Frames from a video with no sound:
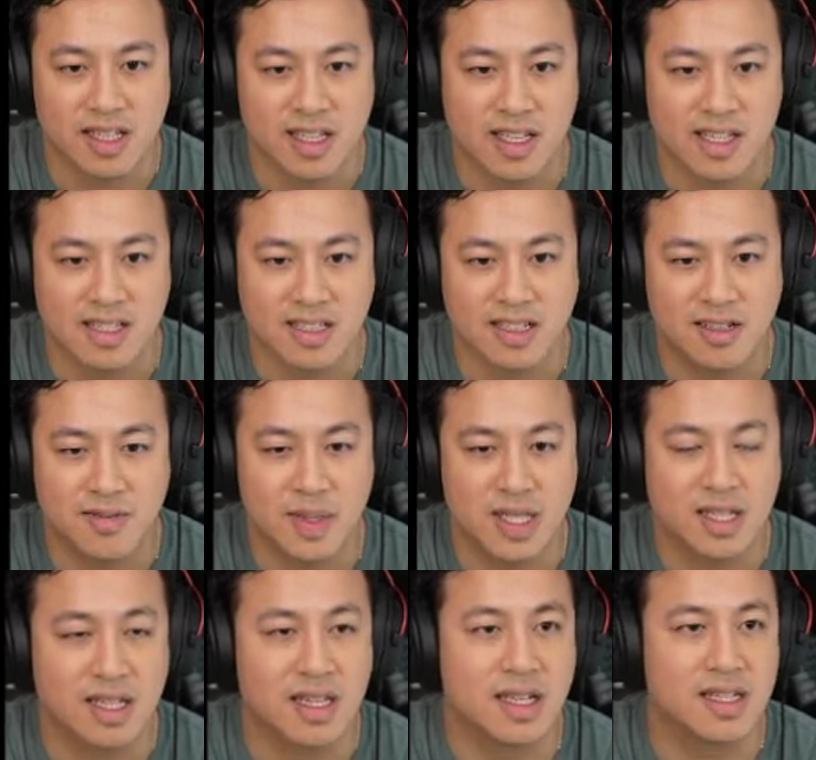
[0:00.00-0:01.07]
it's starting to be
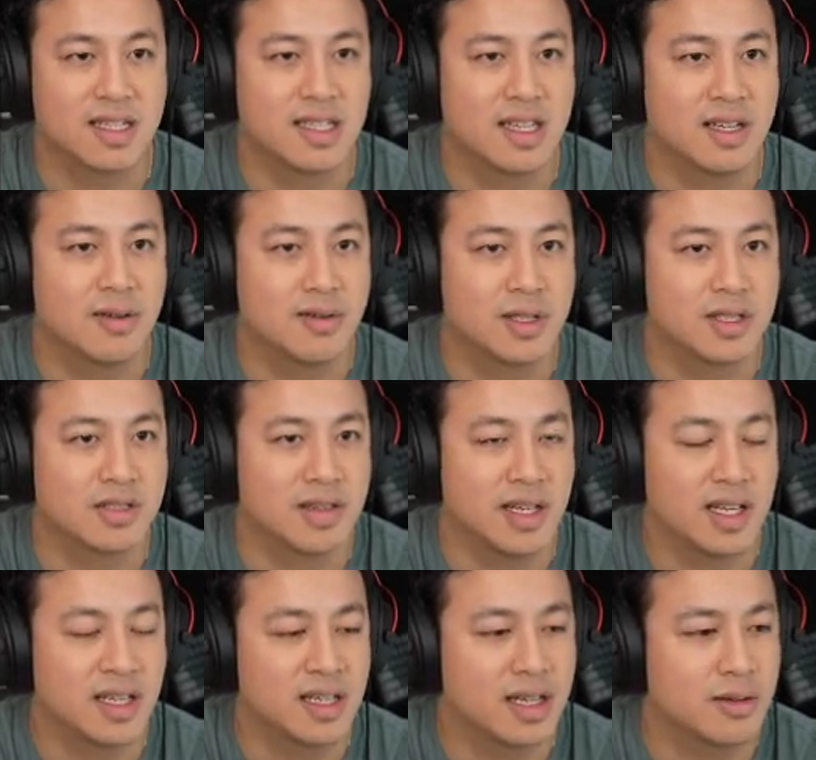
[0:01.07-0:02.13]
connected. We're
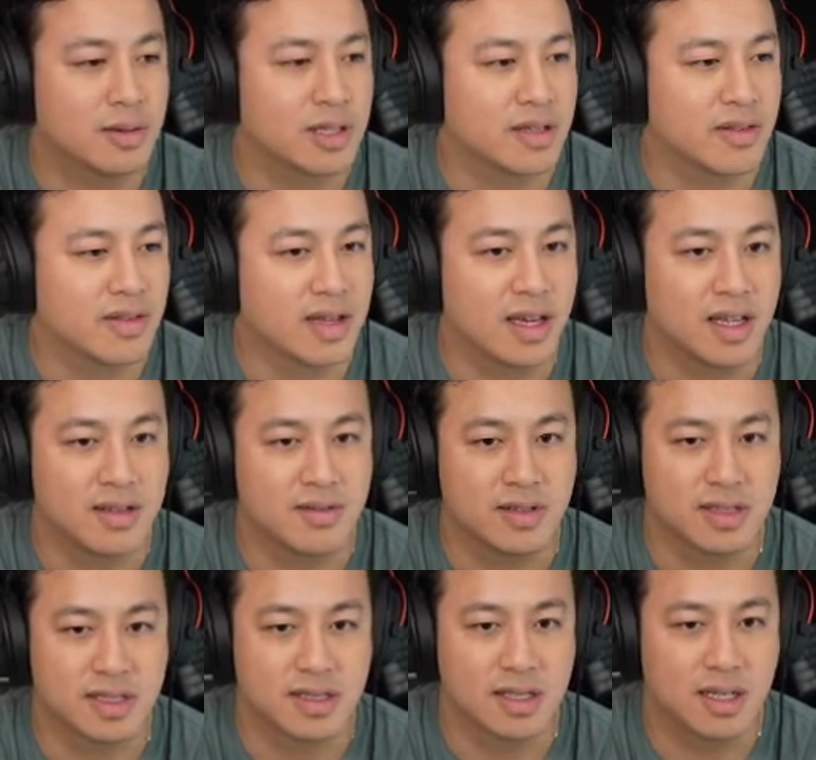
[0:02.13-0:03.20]
creating a network of thought, which
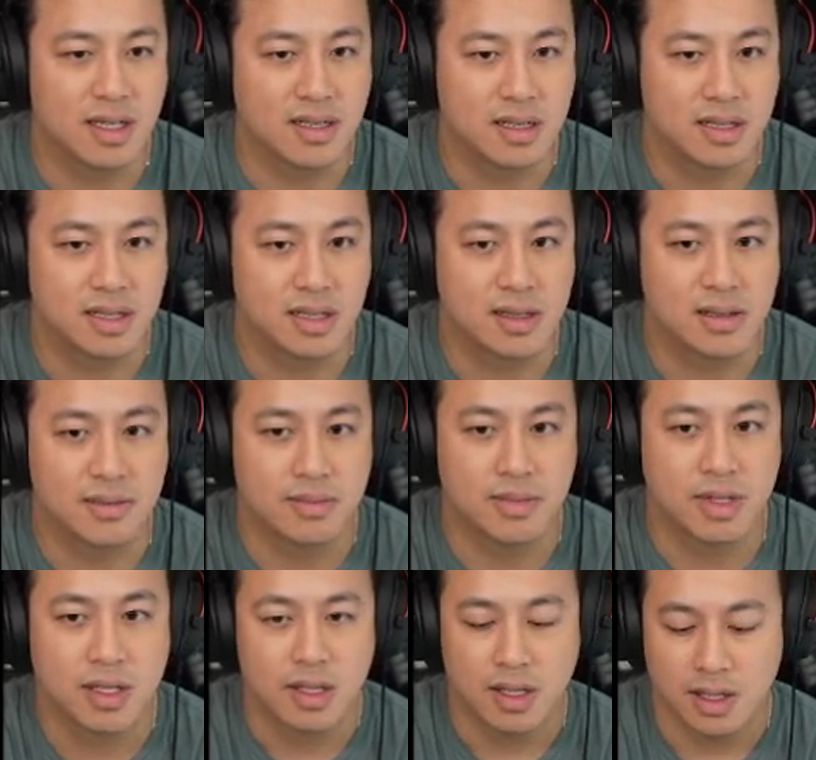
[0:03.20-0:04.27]
is awesome.
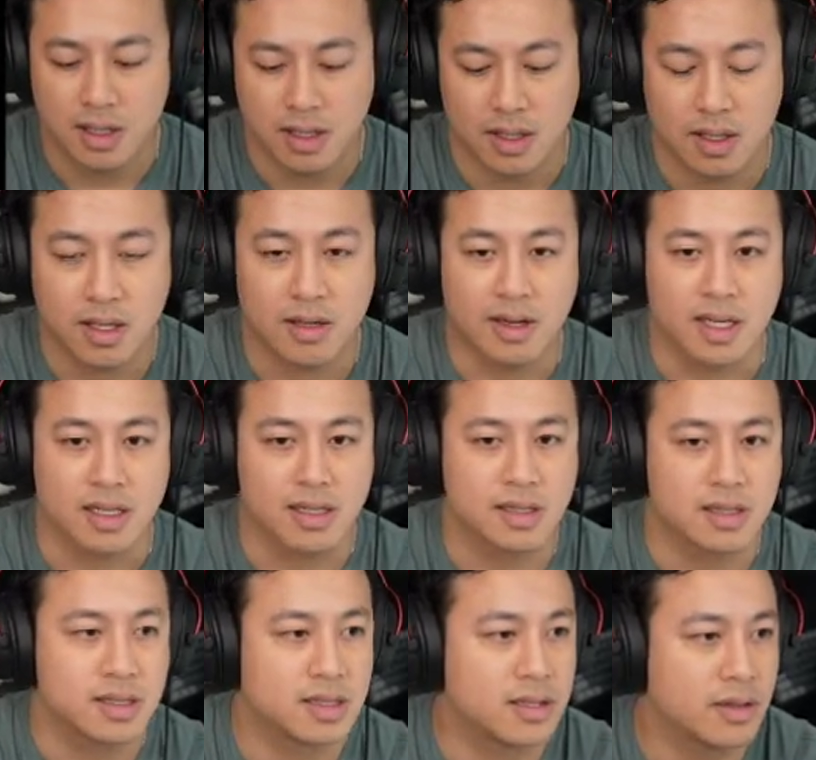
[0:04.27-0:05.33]
All right,
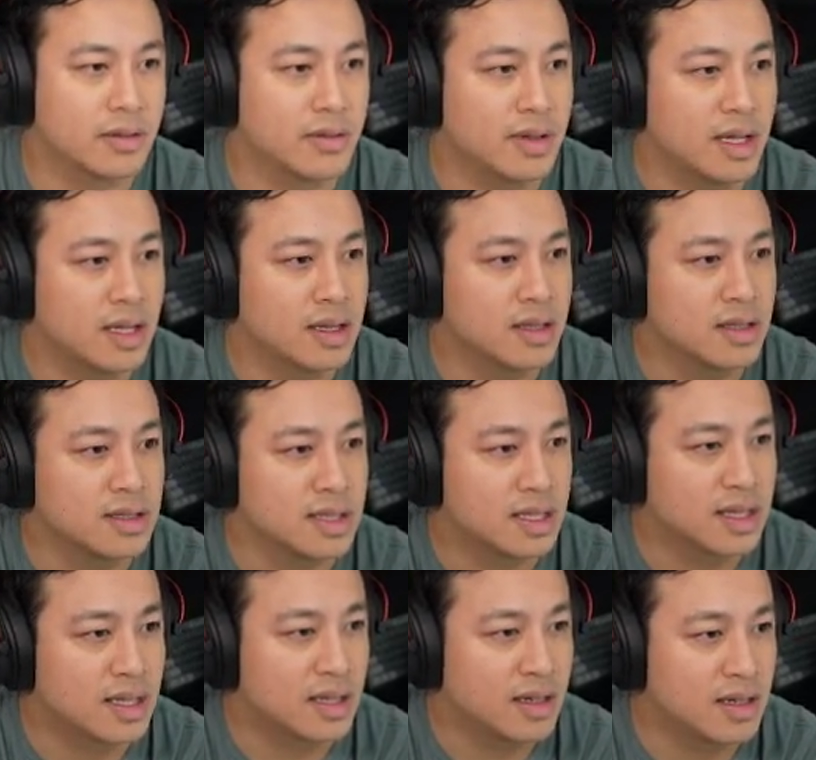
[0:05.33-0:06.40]
so it looks
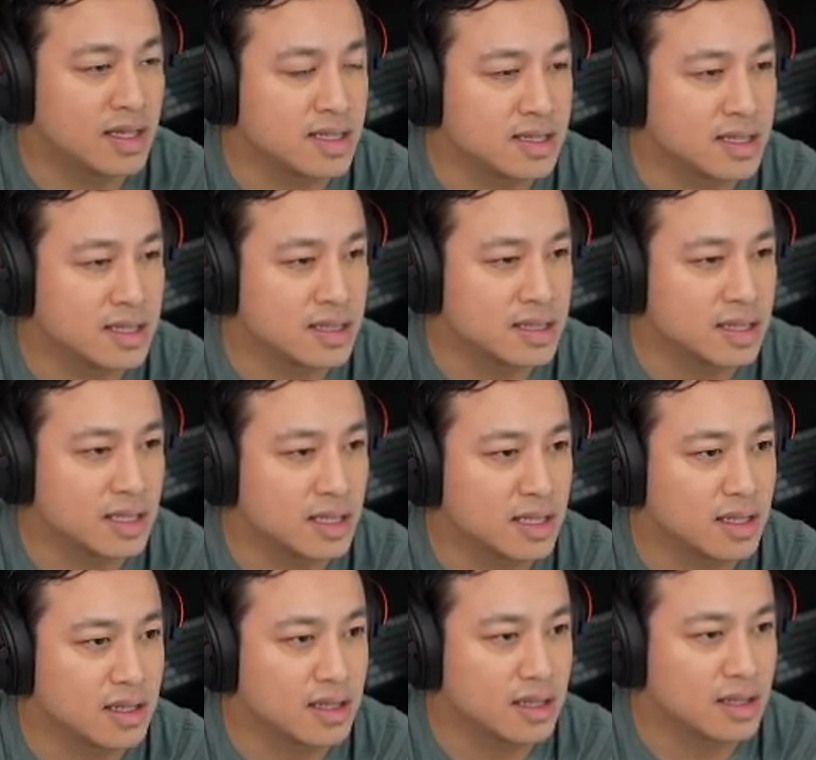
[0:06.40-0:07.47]
like there is this
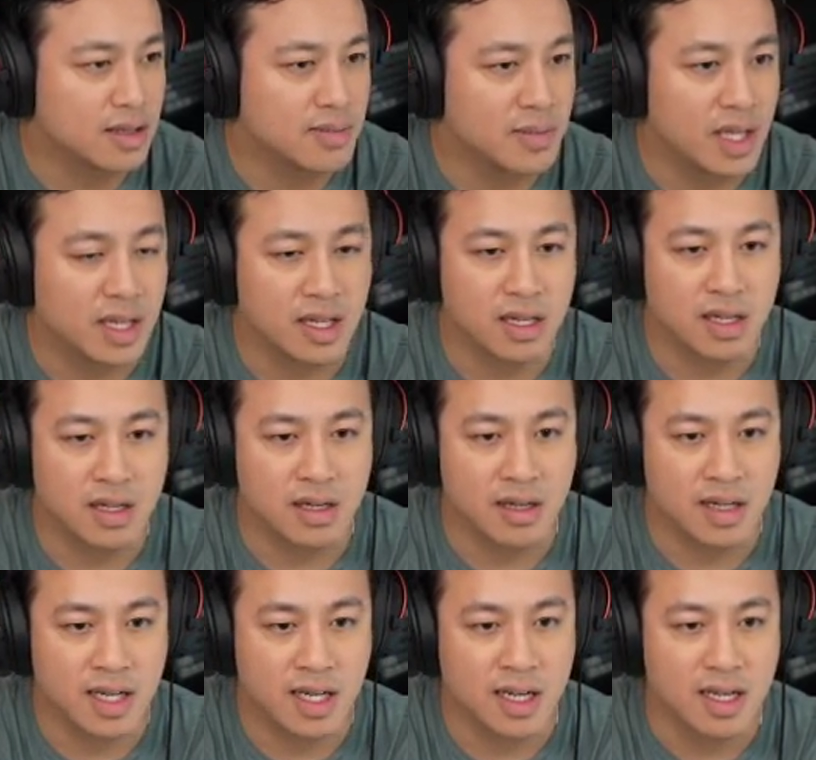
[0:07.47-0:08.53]
command here.
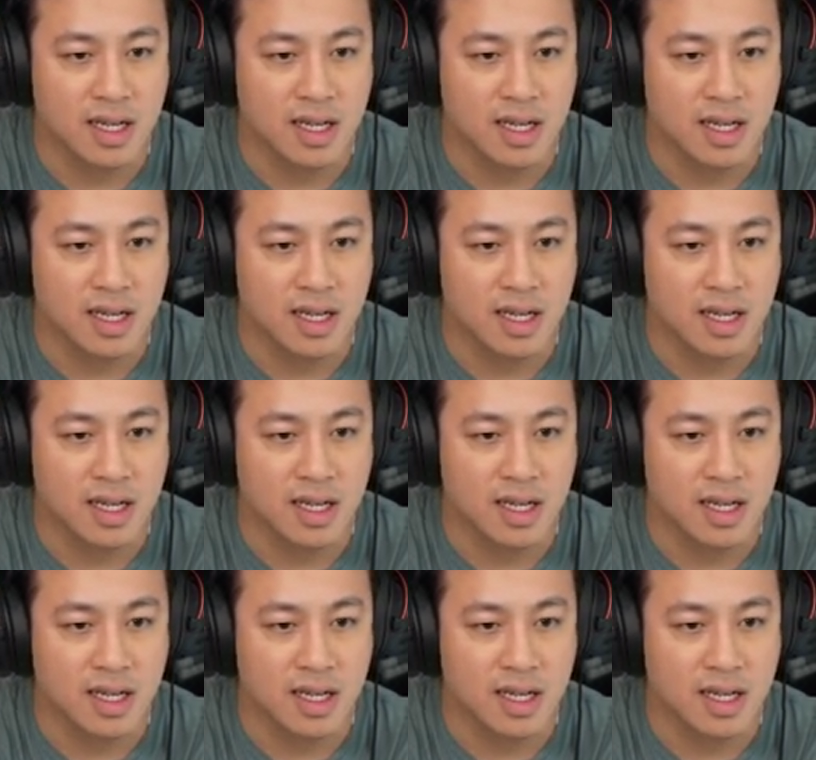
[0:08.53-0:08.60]
Again,